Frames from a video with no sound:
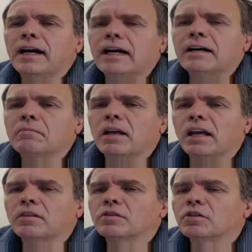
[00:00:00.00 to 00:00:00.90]

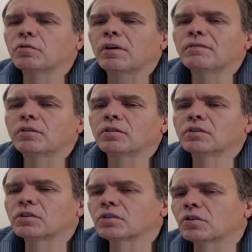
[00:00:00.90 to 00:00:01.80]
and there's no revenue
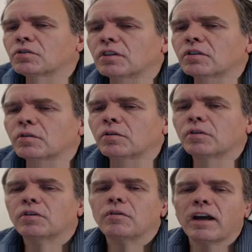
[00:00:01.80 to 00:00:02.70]
that's associated to
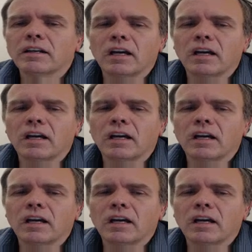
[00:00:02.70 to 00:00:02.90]
it, or you